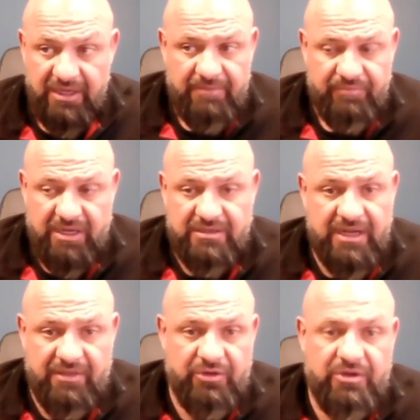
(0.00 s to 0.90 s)
And yeah,
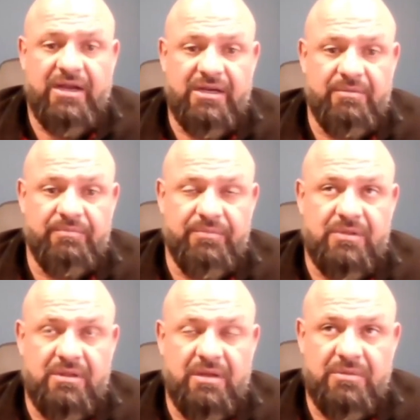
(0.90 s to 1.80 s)
they're not going to,
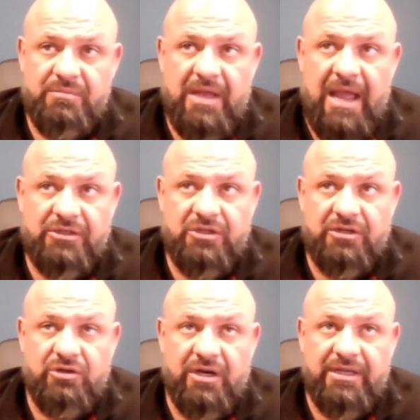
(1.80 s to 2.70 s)
hackers aren't
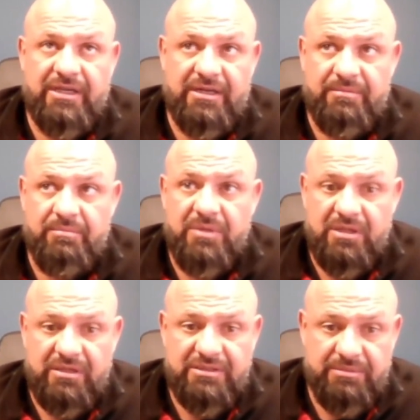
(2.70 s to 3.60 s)
trying to get
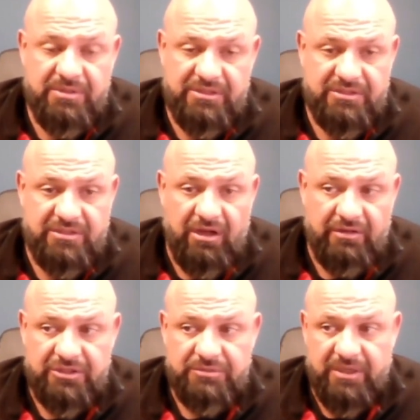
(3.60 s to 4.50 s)
millions and millions of dollars,
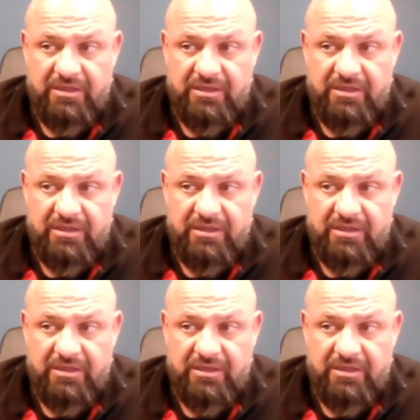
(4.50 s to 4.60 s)
but